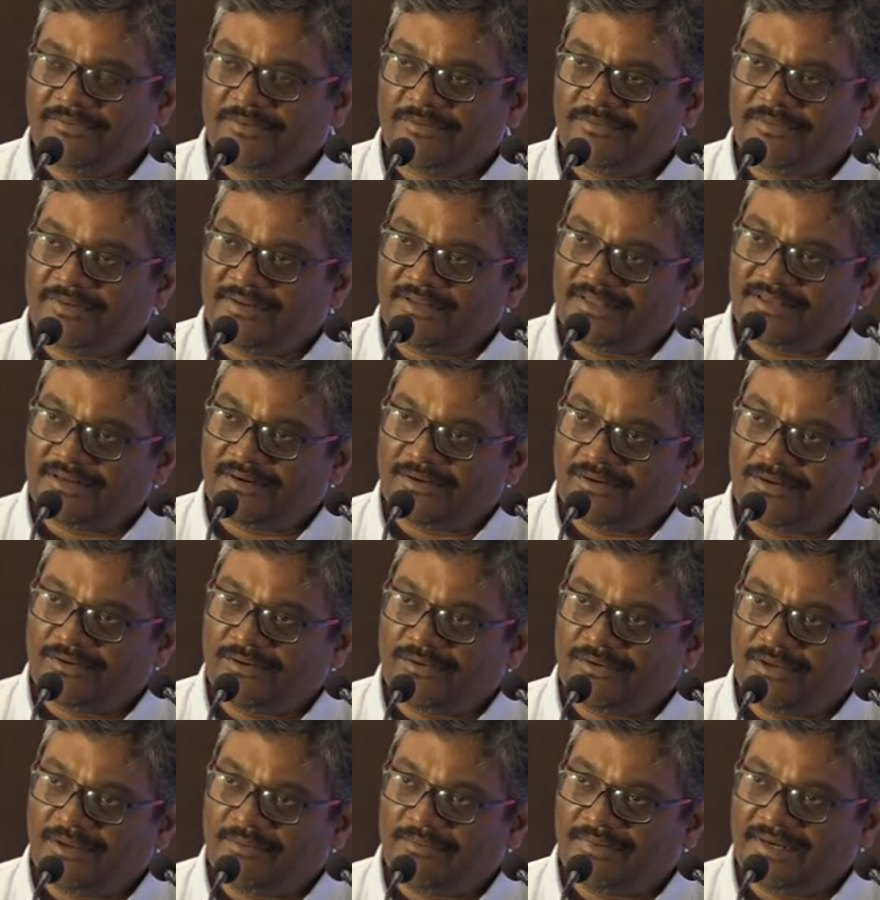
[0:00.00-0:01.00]
for further
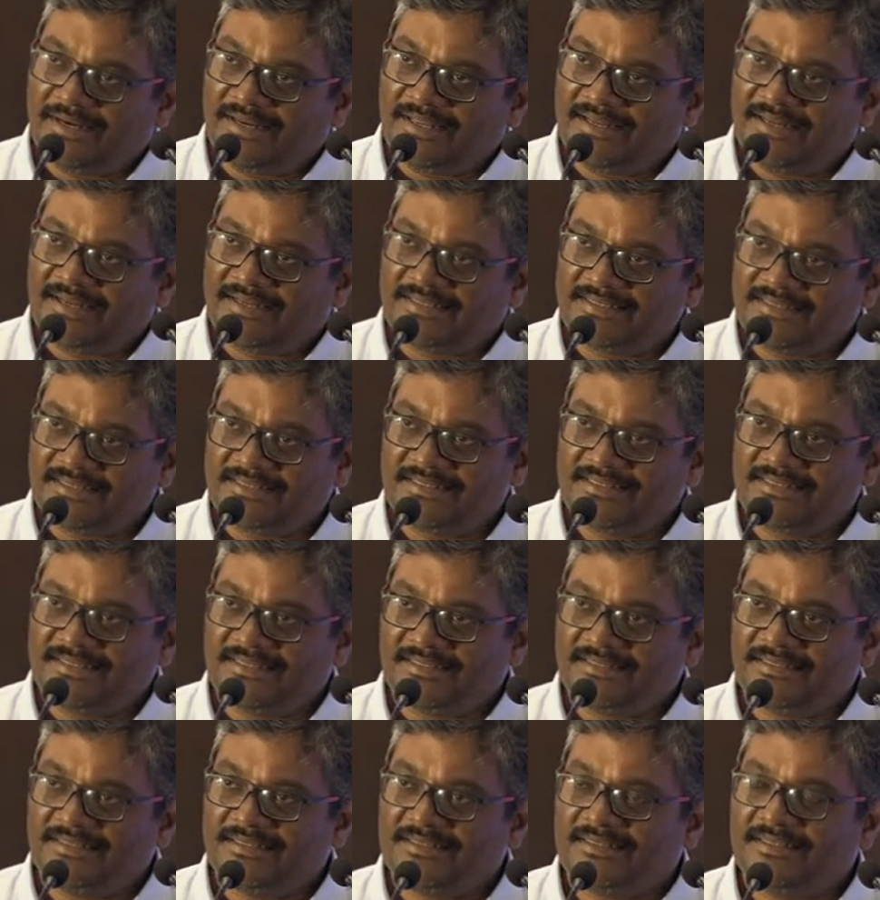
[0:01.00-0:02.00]
ongoing bleeding
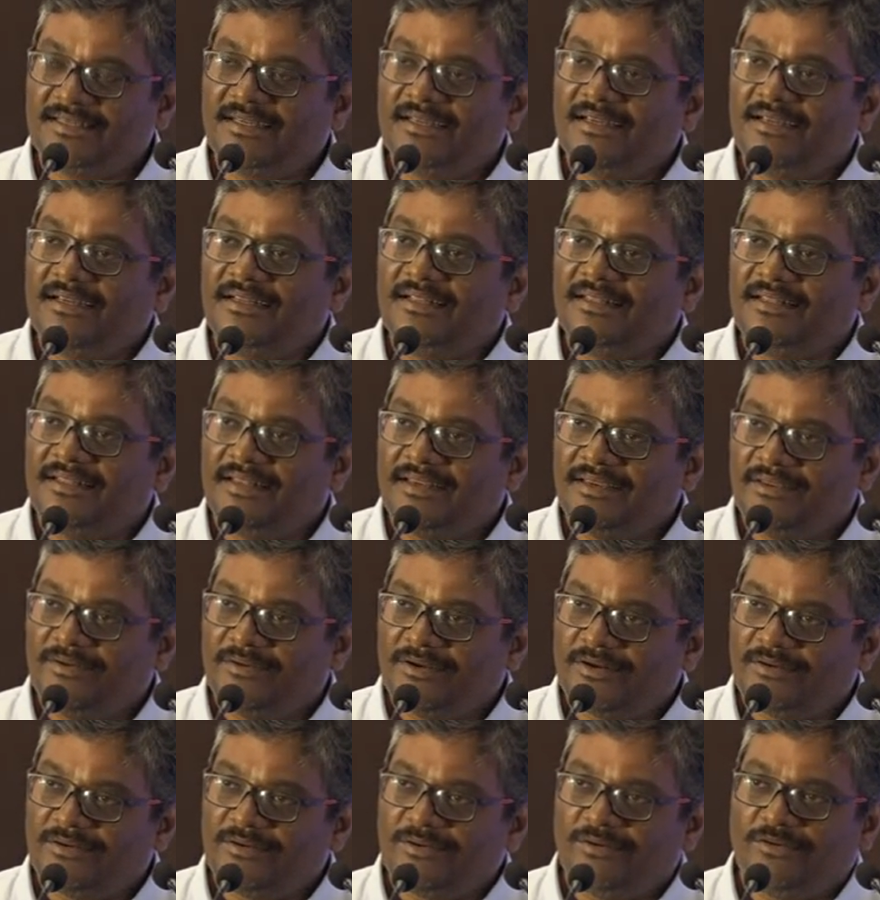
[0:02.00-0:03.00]
existence, then you
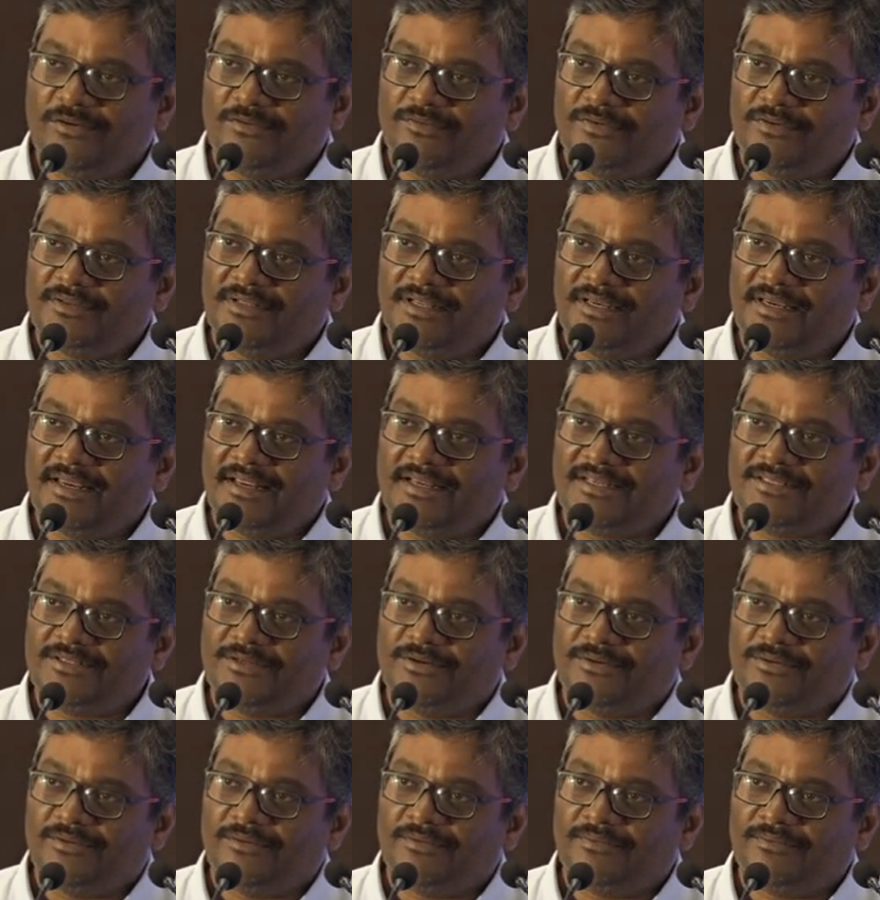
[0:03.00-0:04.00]
have to go for the ratio.